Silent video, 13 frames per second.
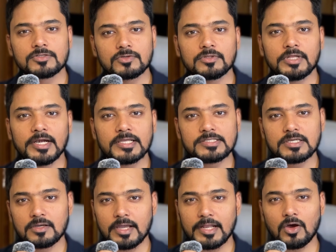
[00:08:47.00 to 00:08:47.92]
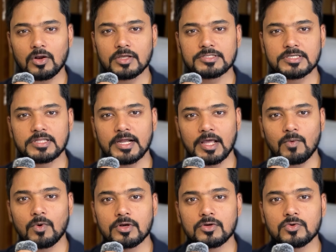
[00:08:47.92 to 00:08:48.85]
So that is an analogy that I
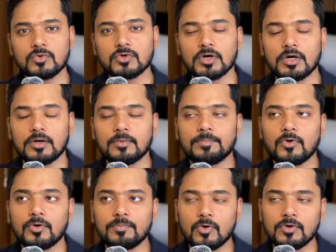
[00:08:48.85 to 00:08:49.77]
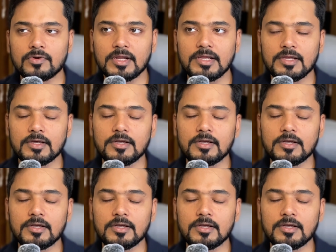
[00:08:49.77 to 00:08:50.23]
wanted to portray